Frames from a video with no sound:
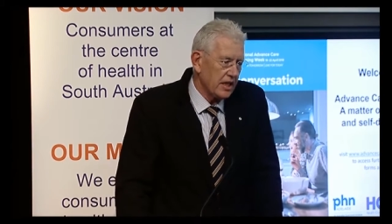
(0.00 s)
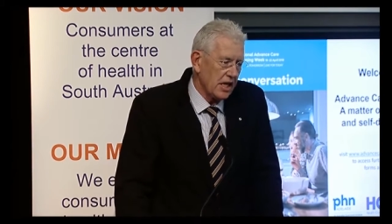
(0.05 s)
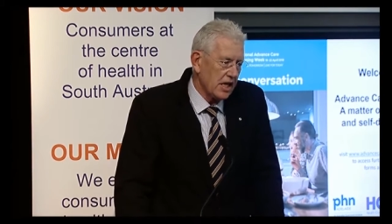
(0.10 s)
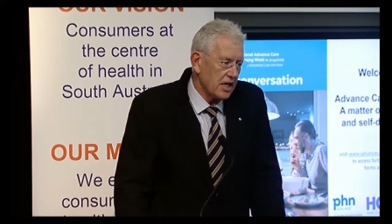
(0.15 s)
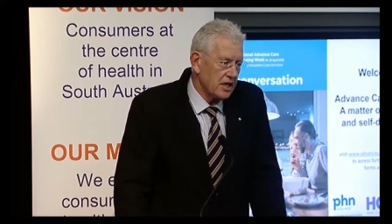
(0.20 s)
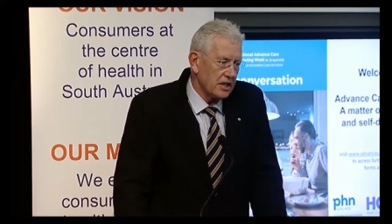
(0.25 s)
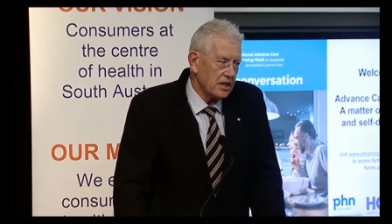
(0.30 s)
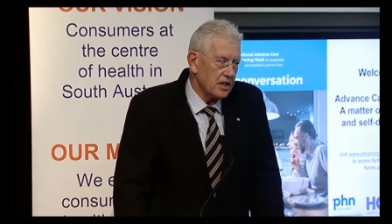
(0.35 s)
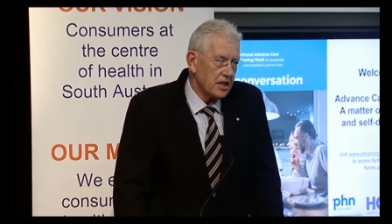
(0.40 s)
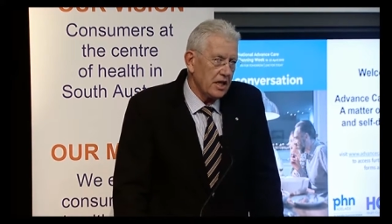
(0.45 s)

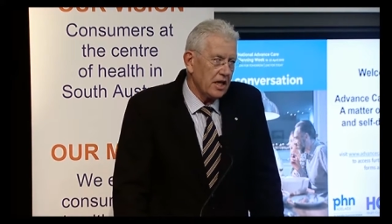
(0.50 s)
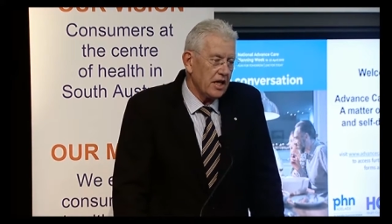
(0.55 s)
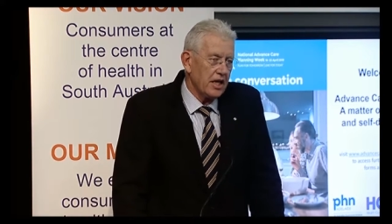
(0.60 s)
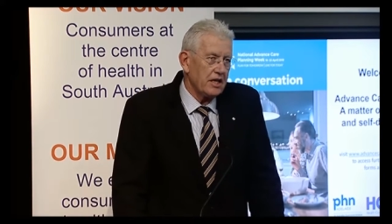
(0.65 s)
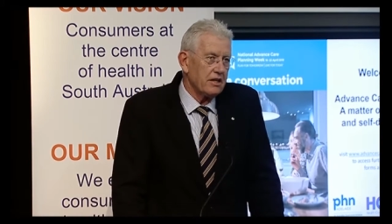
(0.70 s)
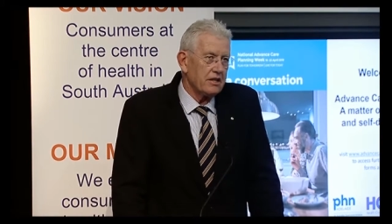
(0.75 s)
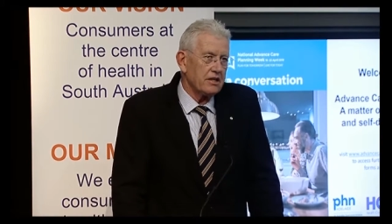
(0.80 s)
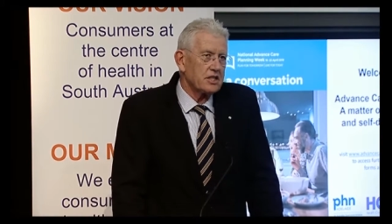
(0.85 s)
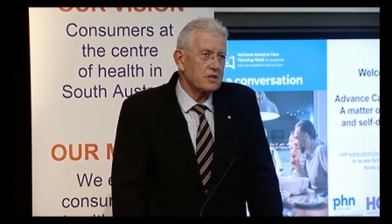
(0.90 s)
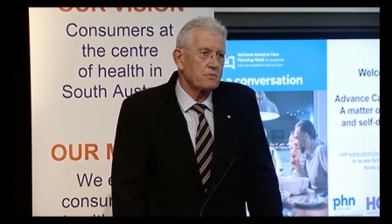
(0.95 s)
And
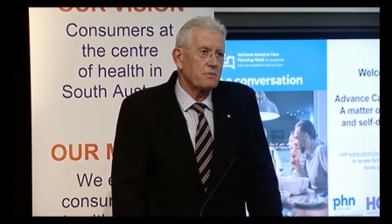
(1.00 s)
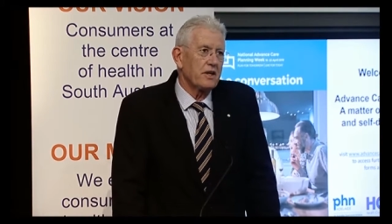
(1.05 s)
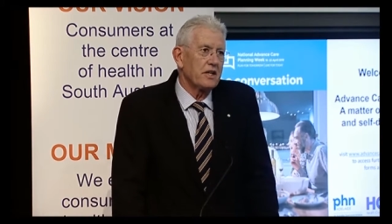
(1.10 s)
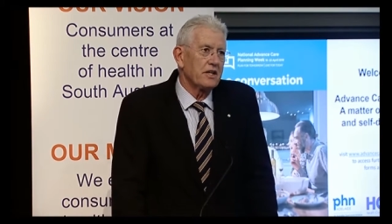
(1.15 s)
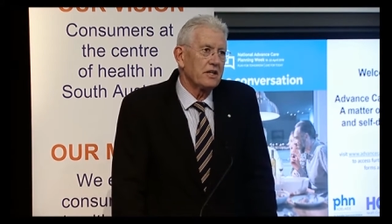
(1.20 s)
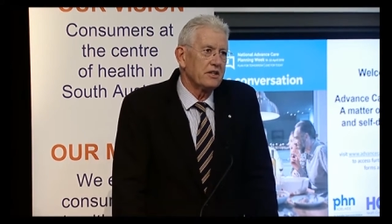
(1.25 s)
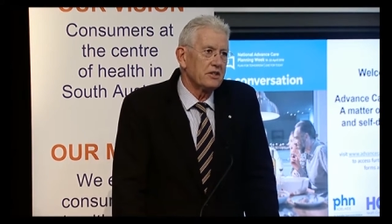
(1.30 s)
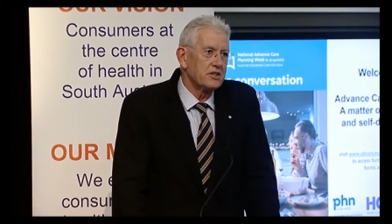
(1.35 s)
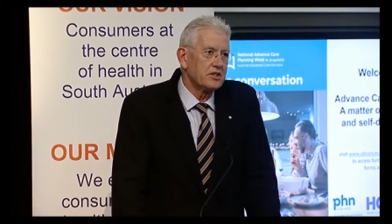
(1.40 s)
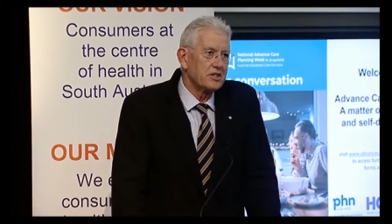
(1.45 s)
and I
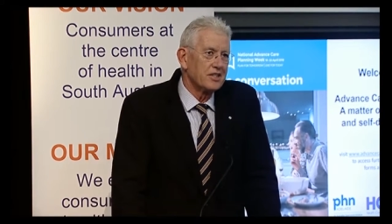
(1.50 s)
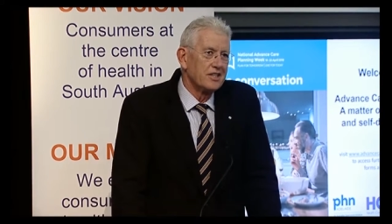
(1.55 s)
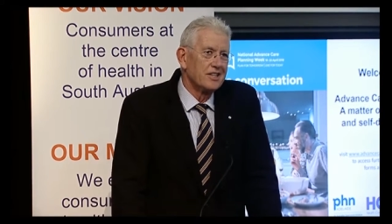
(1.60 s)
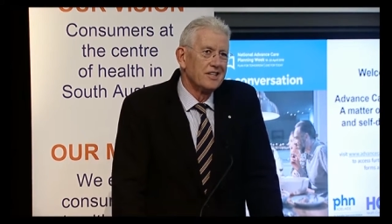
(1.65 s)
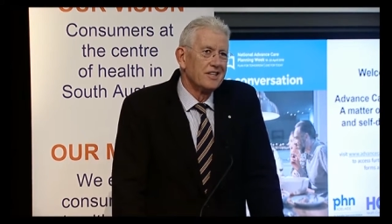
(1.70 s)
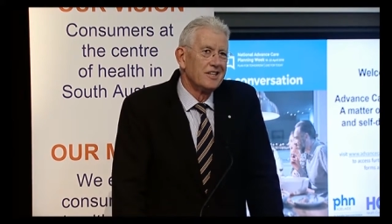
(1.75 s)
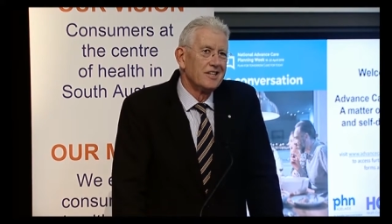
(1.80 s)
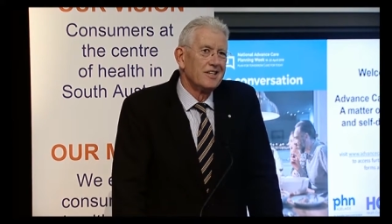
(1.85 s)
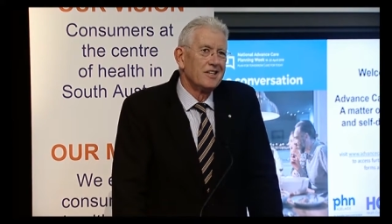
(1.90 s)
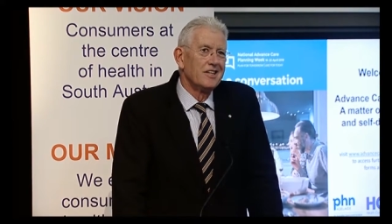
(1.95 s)
suppose
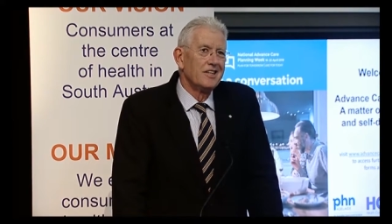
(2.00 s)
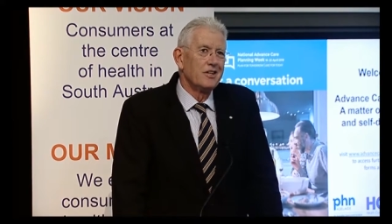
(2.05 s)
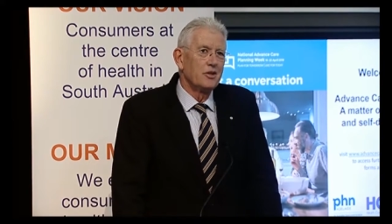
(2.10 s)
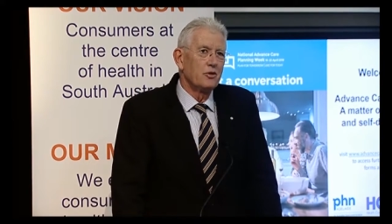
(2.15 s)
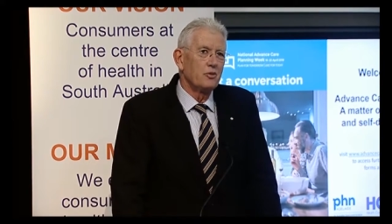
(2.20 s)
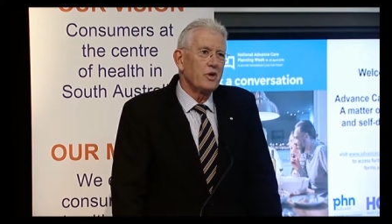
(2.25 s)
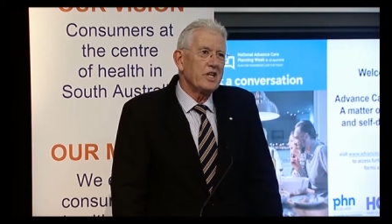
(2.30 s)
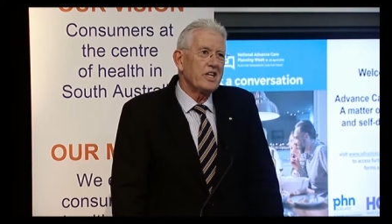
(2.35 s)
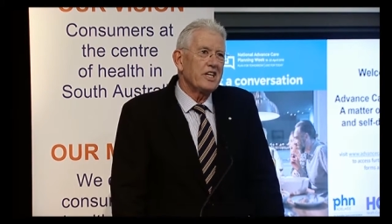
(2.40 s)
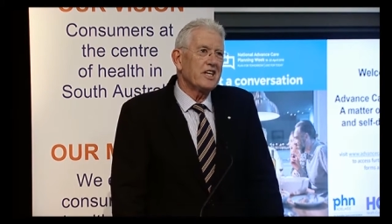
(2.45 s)

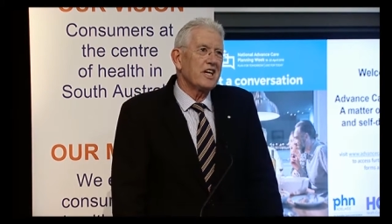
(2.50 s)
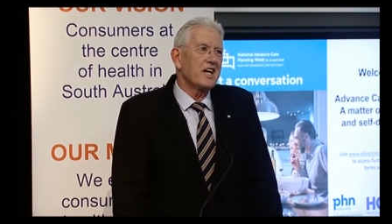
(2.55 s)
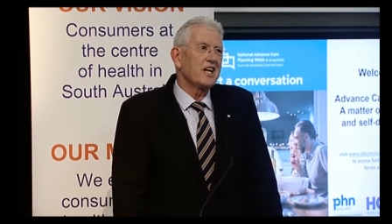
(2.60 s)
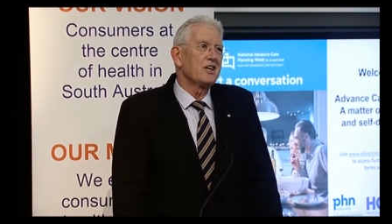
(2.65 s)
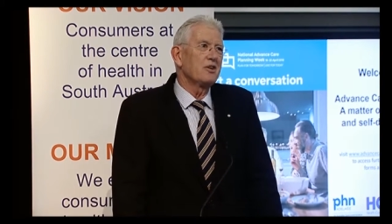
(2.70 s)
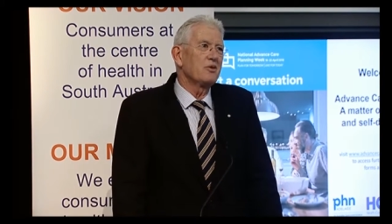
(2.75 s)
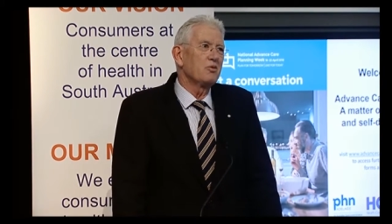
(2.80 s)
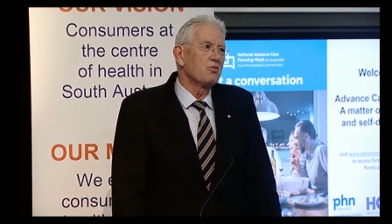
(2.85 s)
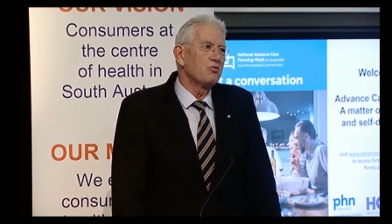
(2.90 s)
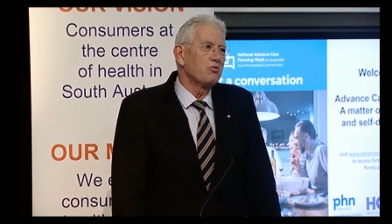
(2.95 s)
we go